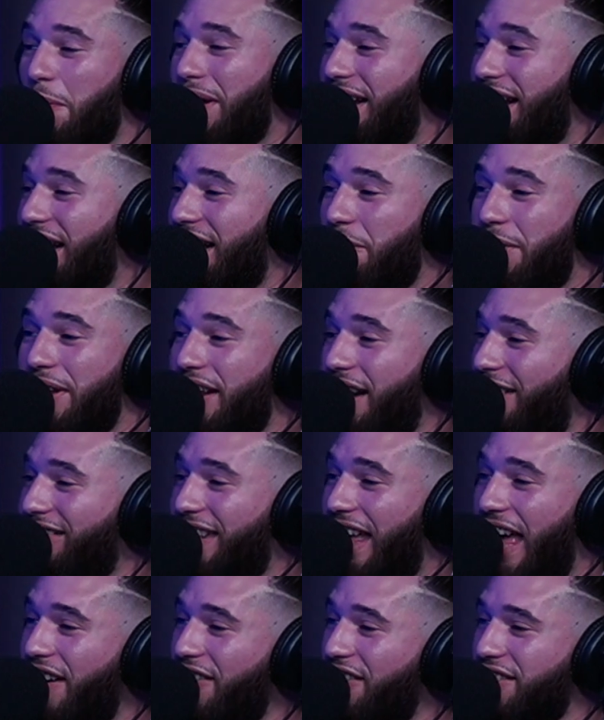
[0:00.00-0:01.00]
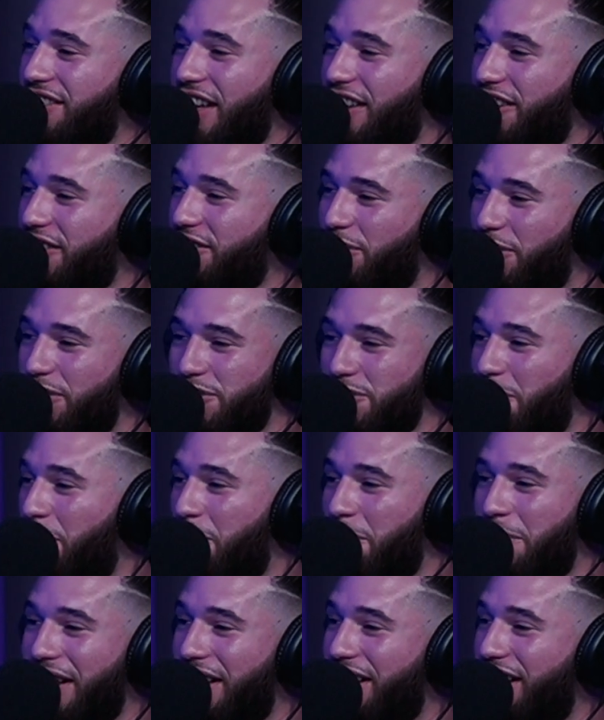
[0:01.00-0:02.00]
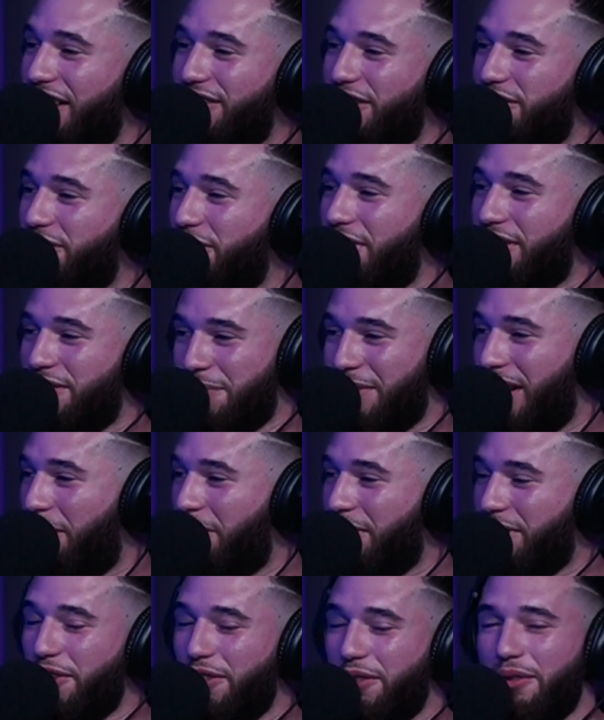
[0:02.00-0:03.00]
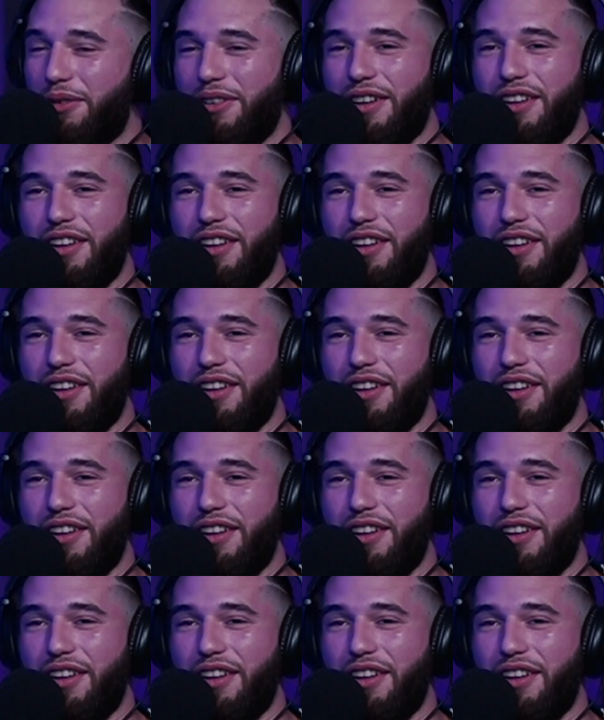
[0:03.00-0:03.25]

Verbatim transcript: bro, we didn't, we didn't have to have a second choice. No, we didn't need to do this, but now we do.